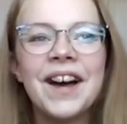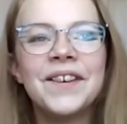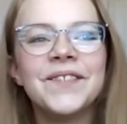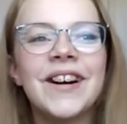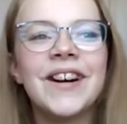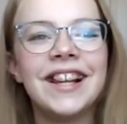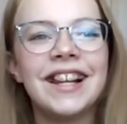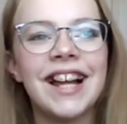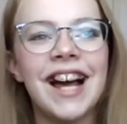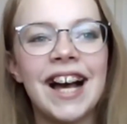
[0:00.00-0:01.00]

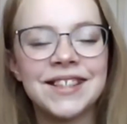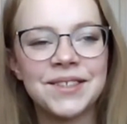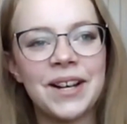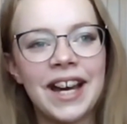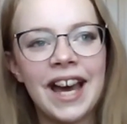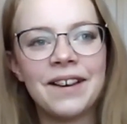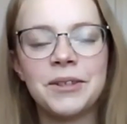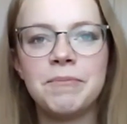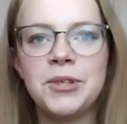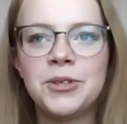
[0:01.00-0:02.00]
well, so I have a
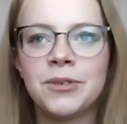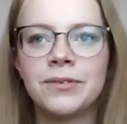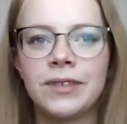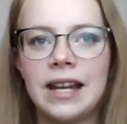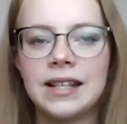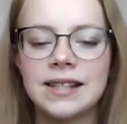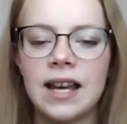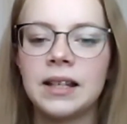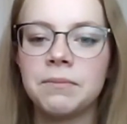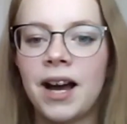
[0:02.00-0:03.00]
mutual friend,
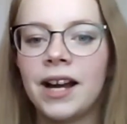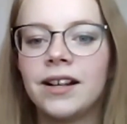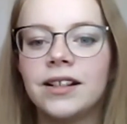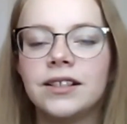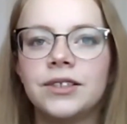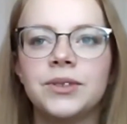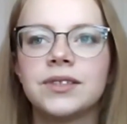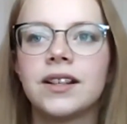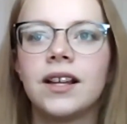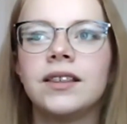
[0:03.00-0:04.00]
Sally Meyer,
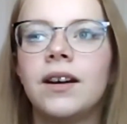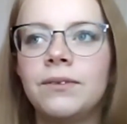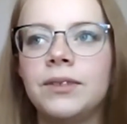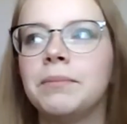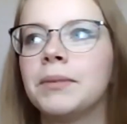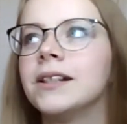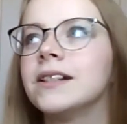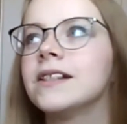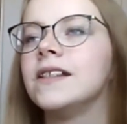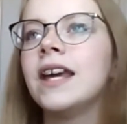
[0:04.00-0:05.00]
who's a lovely
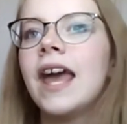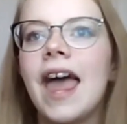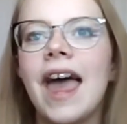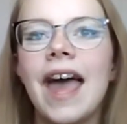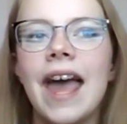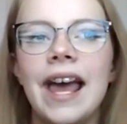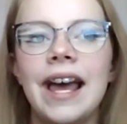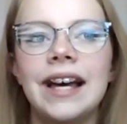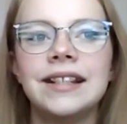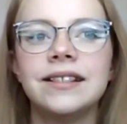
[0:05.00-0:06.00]
person,
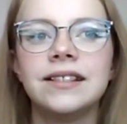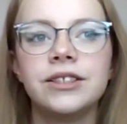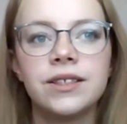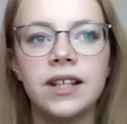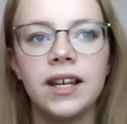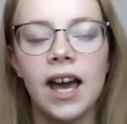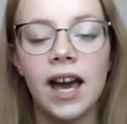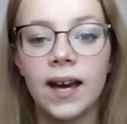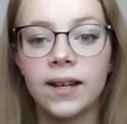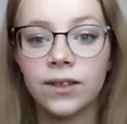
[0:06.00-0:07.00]
and she
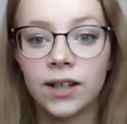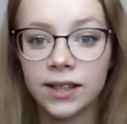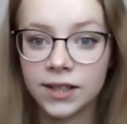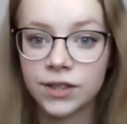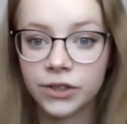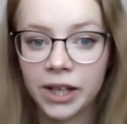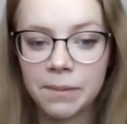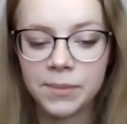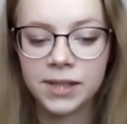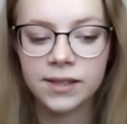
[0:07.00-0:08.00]
had gotten the
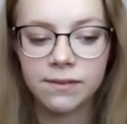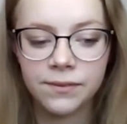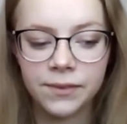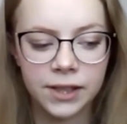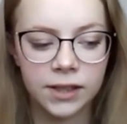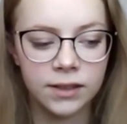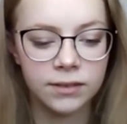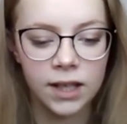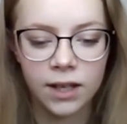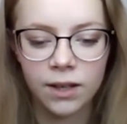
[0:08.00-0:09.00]
script for
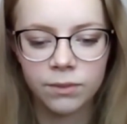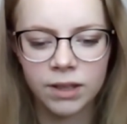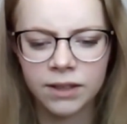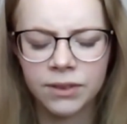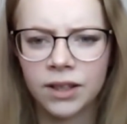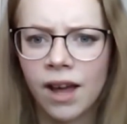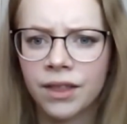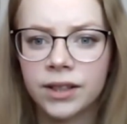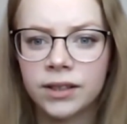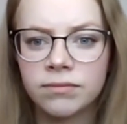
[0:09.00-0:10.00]
one of her
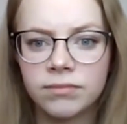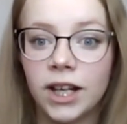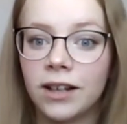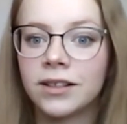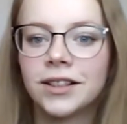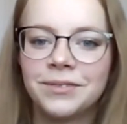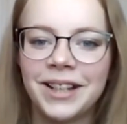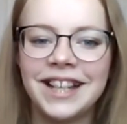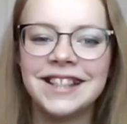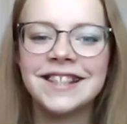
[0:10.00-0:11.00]
other younger
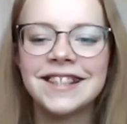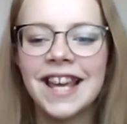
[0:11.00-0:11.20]
friends.